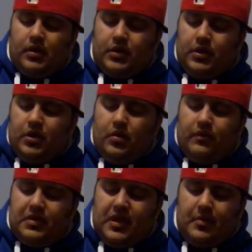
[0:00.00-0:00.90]
Good
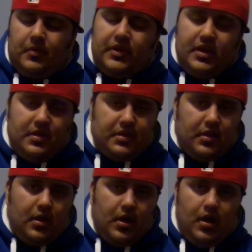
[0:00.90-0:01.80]
overstable disc,
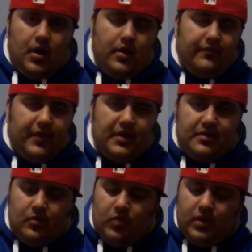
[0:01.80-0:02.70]
fights
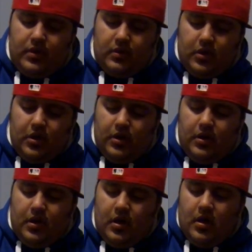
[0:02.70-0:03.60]
the wind
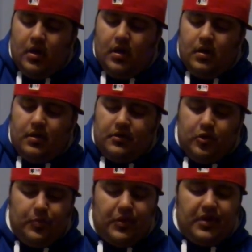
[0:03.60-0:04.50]
good,
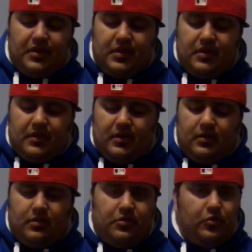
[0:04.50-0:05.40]
super
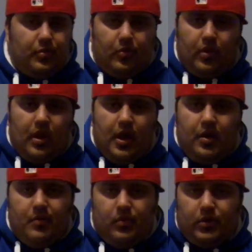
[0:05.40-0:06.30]
consistent, super
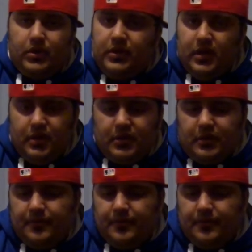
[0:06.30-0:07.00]
reliable, good disc.